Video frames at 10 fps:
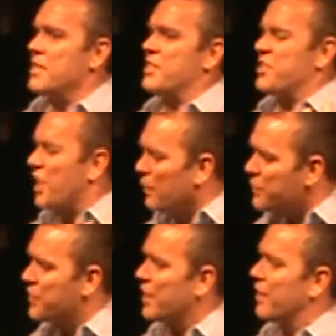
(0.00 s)

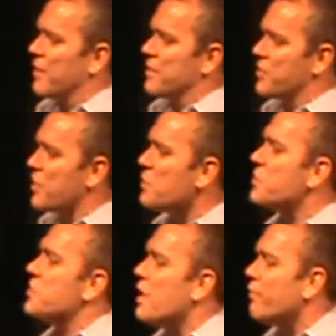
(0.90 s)
self-centered and so
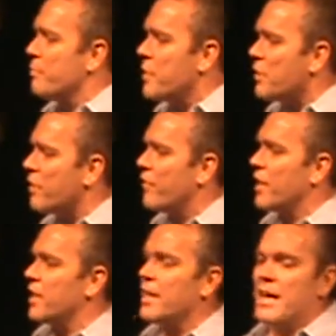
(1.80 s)

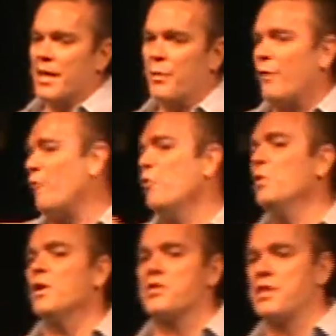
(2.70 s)
self-motivated that we
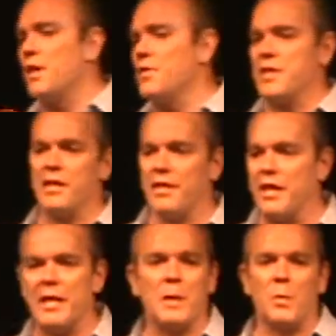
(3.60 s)
fool ourselves into
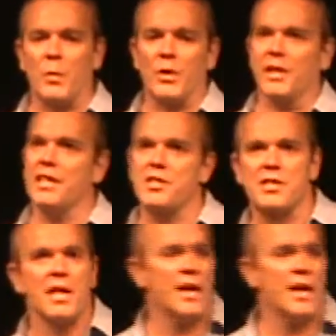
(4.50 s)
thinking we're religious,